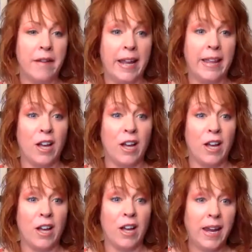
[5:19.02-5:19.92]
in las
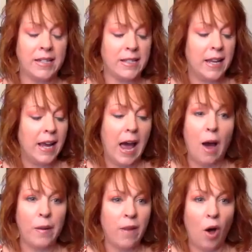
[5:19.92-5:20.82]
vegas
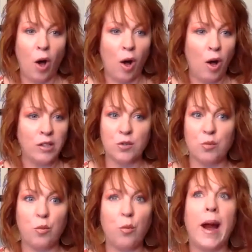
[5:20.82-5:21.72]
out in the hall, just
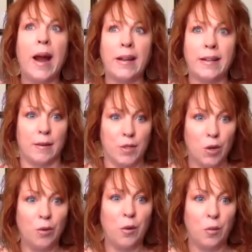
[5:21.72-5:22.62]
random,
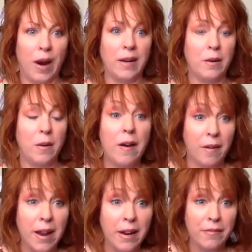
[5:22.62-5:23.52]
totally random, uh,
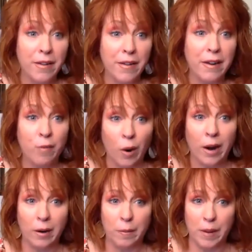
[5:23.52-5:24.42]
an event of
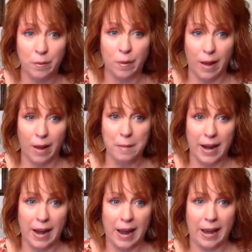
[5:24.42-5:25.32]
400 people, I might
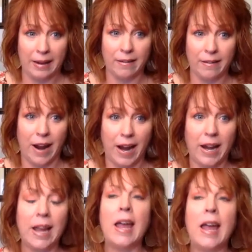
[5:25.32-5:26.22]
add, right?